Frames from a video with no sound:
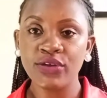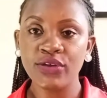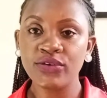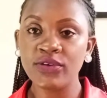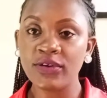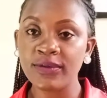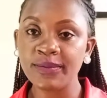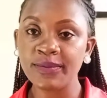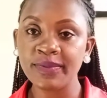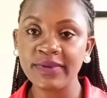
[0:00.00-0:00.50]

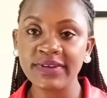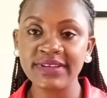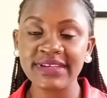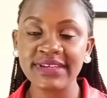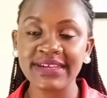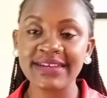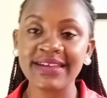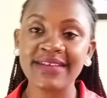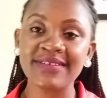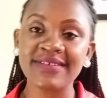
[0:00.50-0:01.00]
Don't
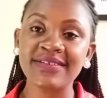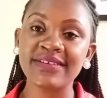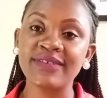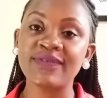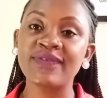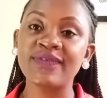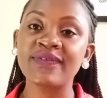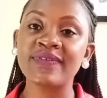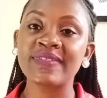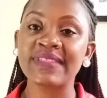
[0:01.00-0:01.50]
pretend as
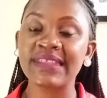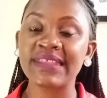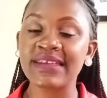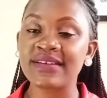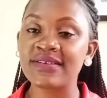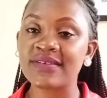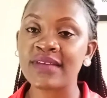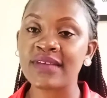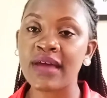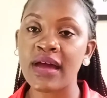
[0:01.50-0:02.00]
if
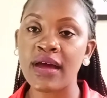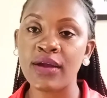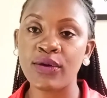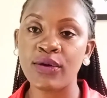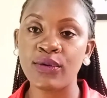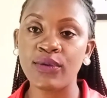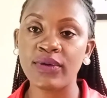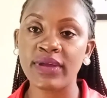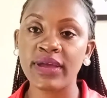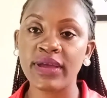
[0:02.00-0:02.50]
things are
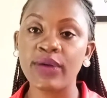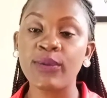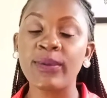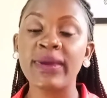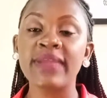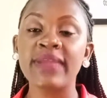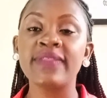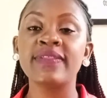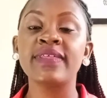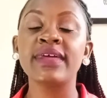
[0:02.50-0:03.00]
okay
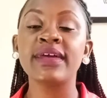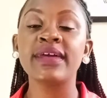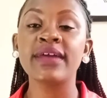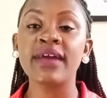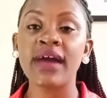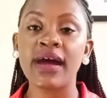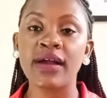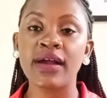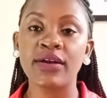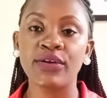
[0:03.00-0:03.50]
when
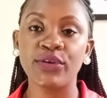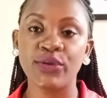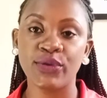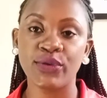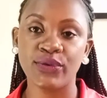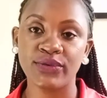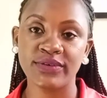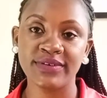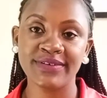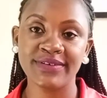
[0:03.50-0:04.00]
they are
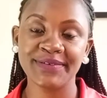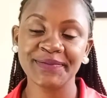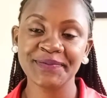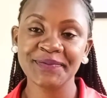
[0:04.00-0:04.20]
not,